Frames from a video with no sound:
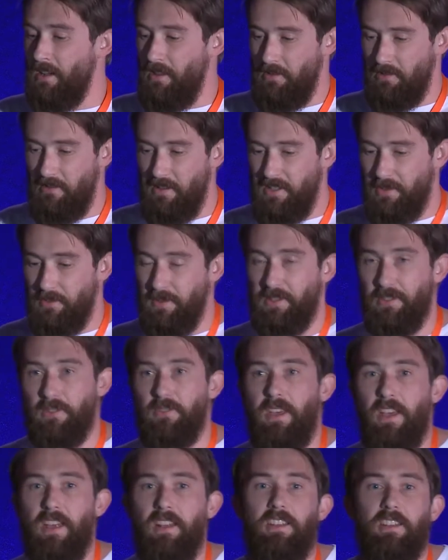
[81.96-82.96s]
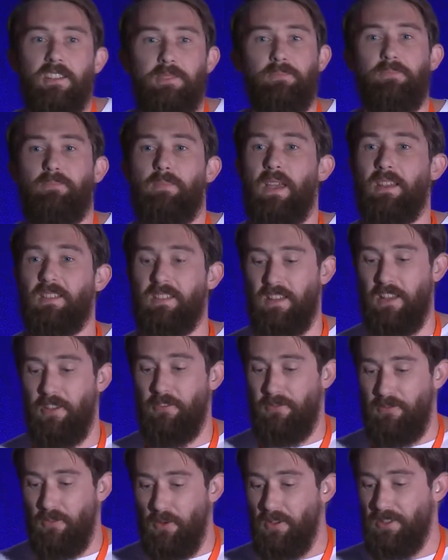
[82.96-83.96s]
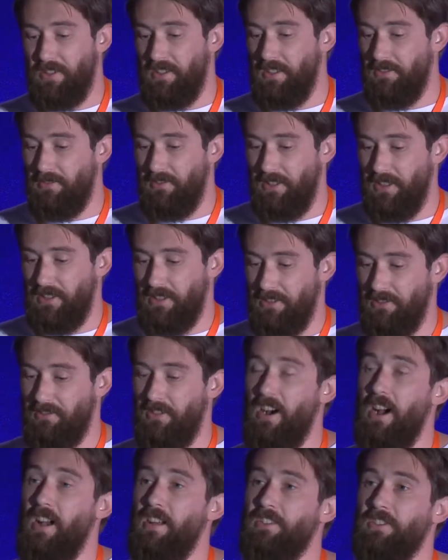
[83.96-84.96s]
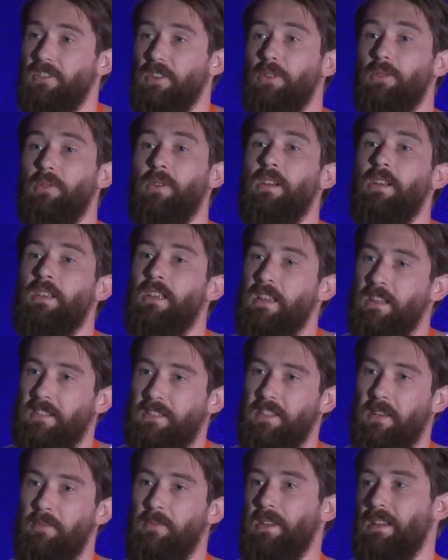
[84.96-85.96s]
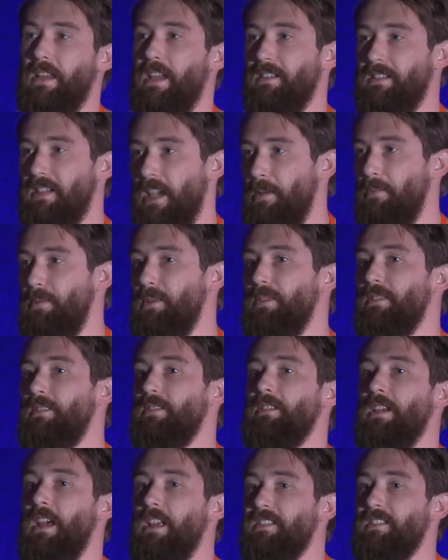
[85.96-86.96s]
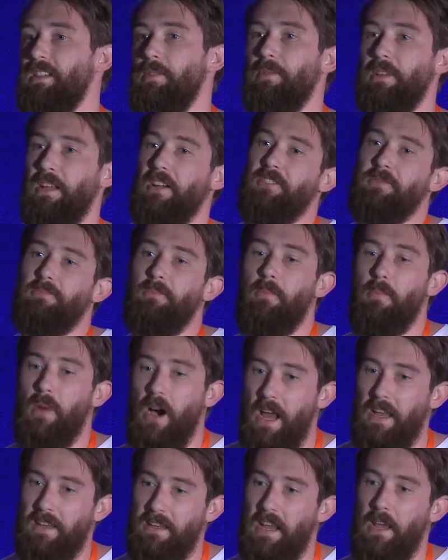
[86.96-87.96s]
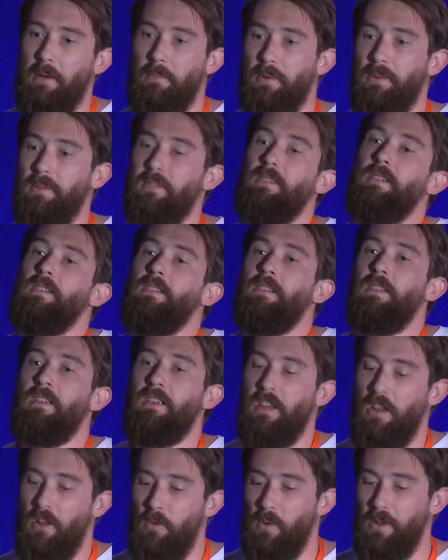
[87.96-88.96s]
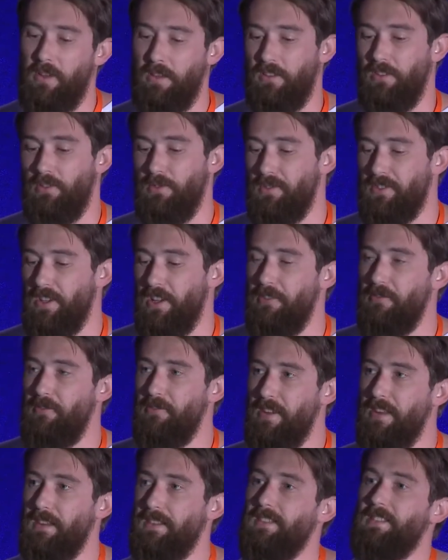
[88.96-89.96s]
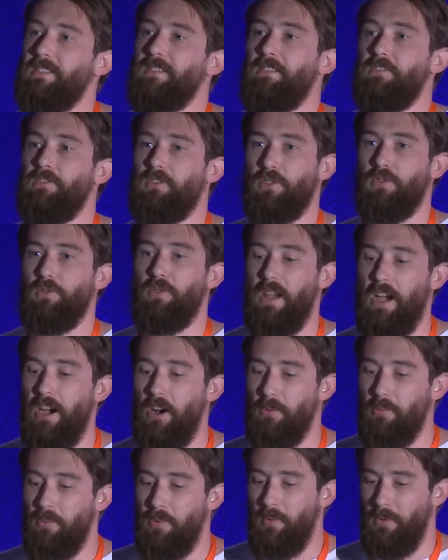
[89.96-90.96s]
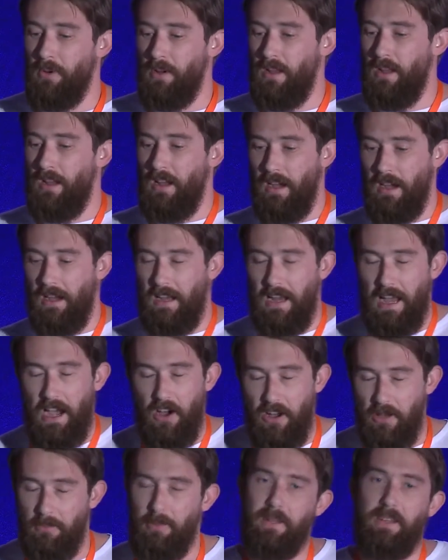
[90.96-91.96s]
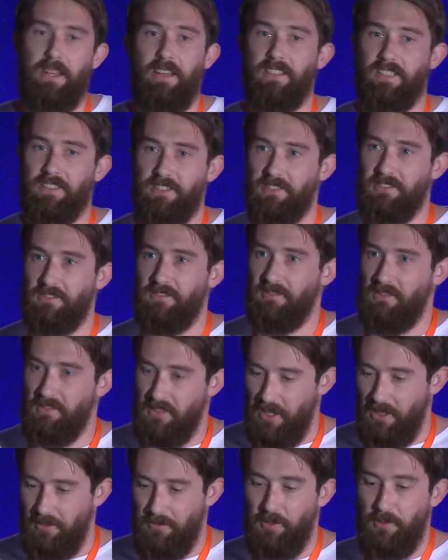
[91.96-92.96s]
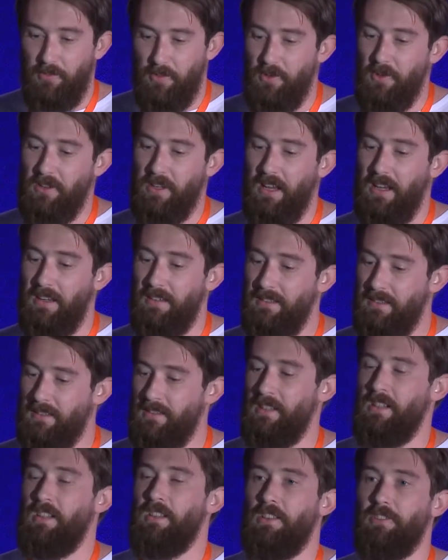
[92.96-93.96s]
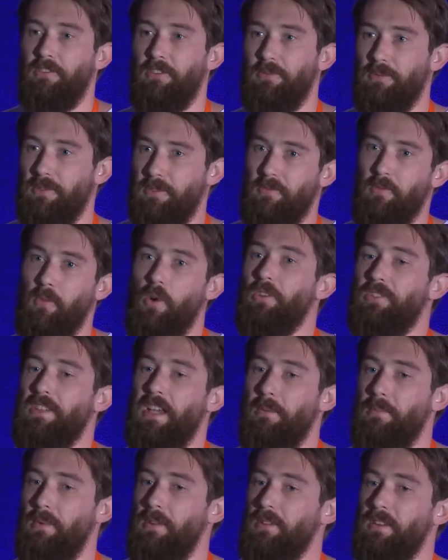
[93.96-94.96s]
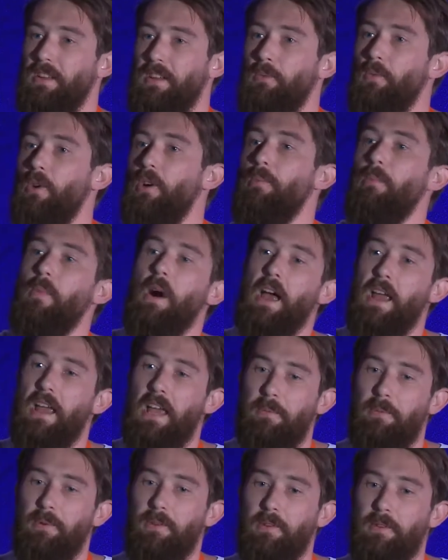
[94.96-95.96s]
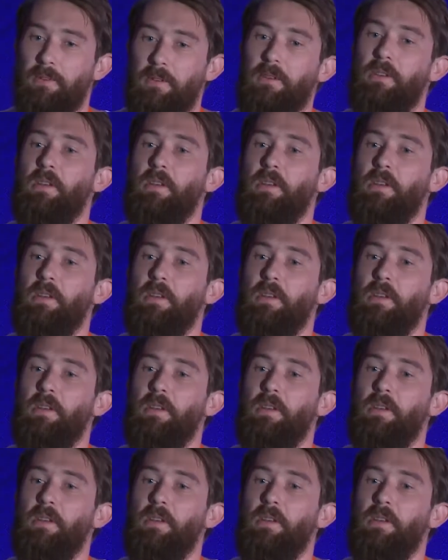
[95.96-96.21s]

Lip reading: And the reason we do that is back to that first definition, right? So something has happened and something else might happen. And we can use events to help our application kind of communicate in terms of what's happened and what might happen